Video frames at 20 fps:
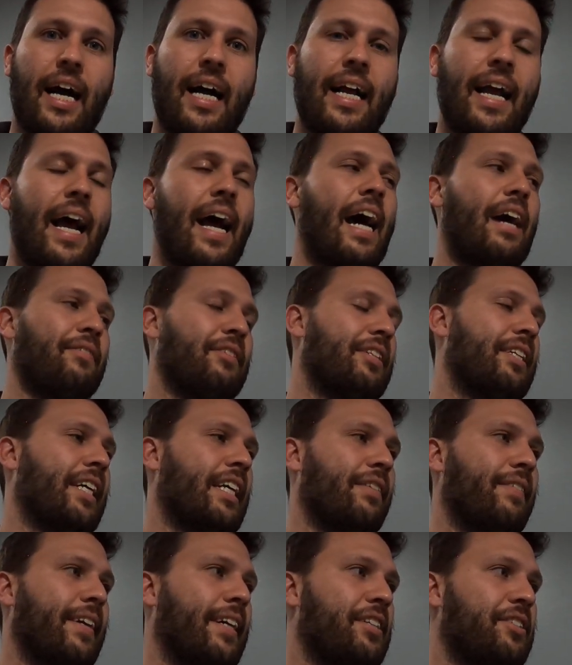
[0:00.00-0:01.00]
I have to
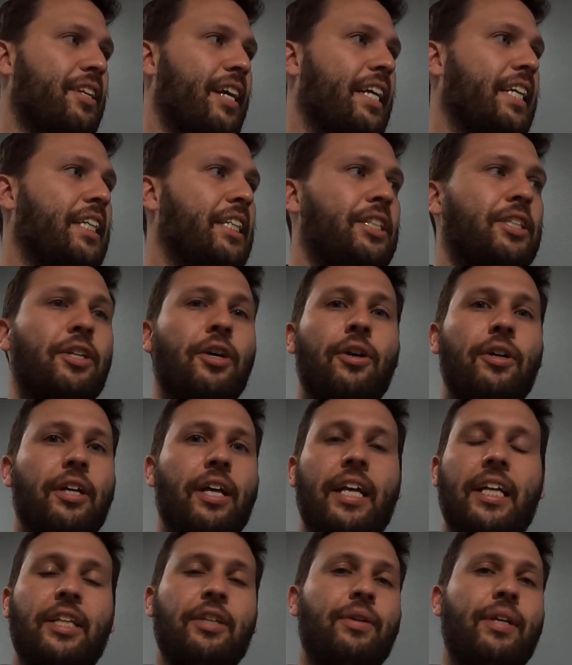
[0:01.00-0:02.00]
take advantage of that. You don't
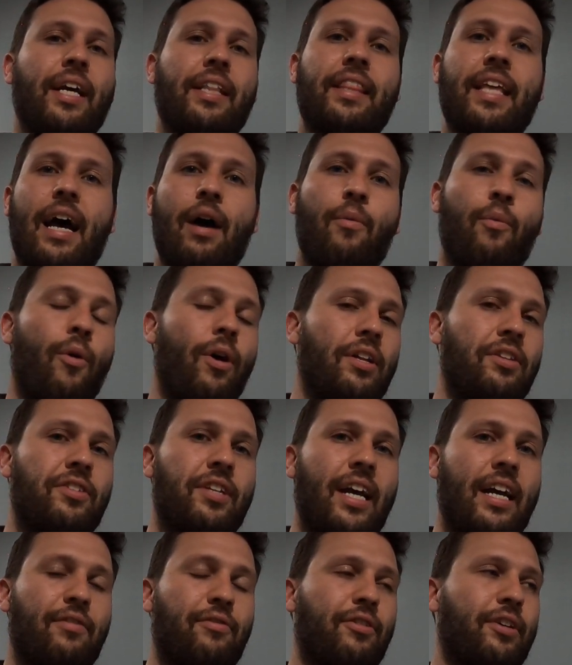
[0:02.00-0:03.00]
like you get that once
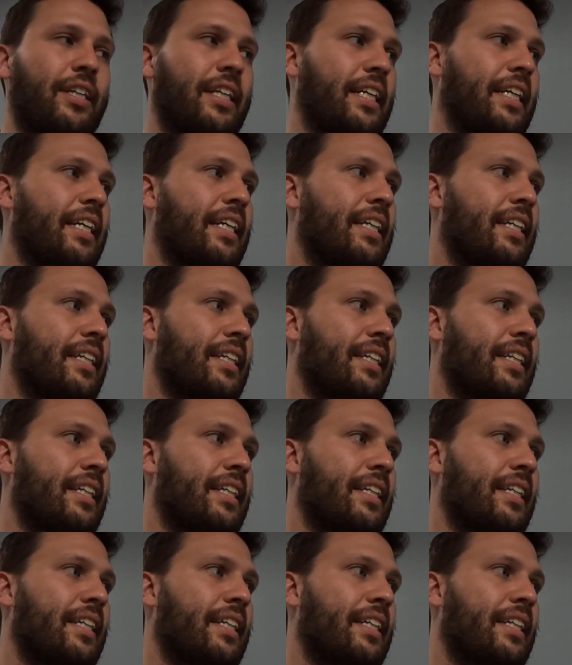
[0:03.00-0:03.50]
every